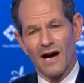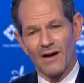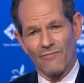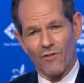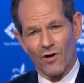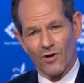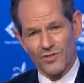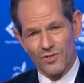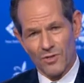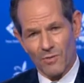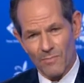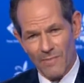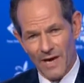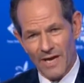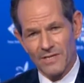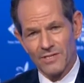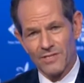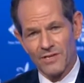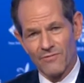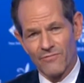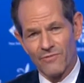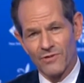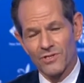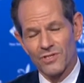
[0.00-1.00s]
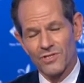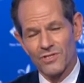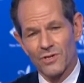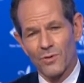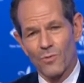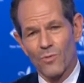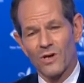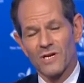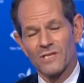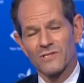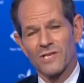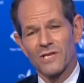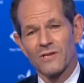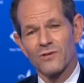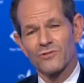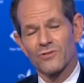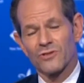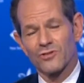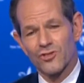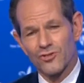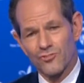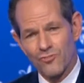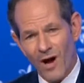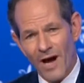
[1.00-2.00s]
I've also made a difference, will continue
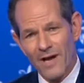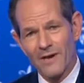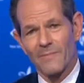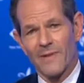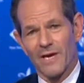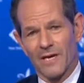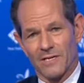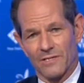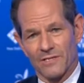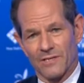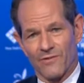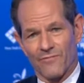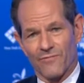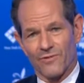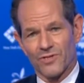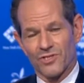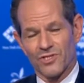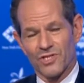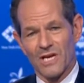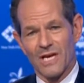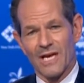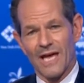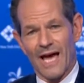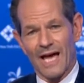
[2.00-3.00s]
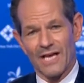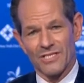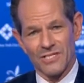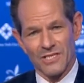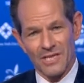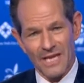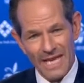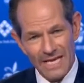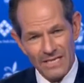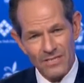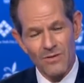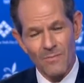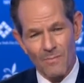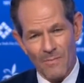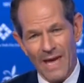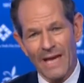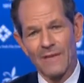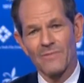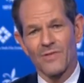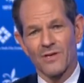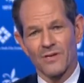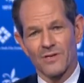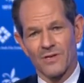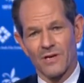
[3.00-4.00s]
to try to make a difference as an
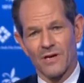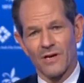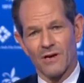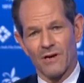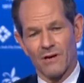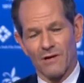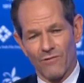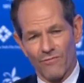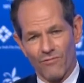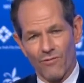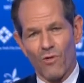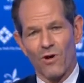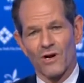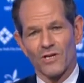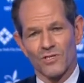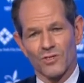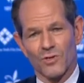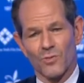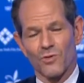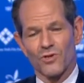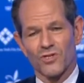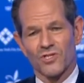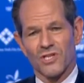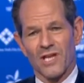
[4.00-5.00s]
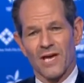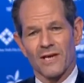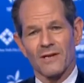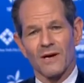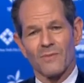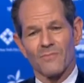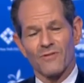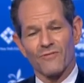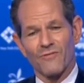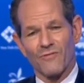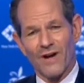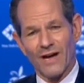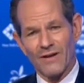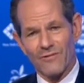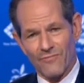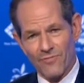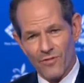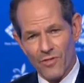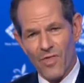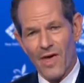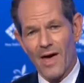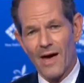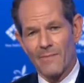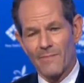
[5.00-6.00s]
independent voice will stand up and fight
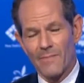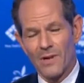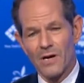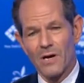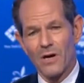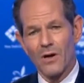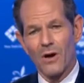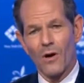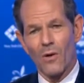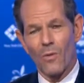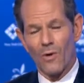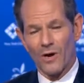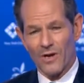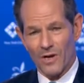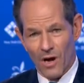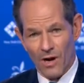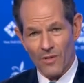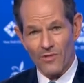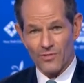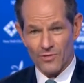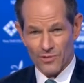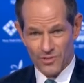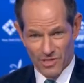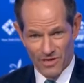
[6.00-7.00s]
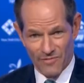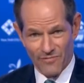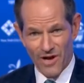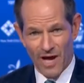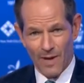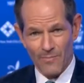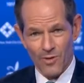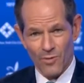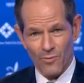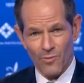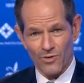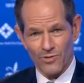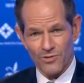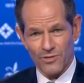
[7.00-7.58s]
for them when others have not been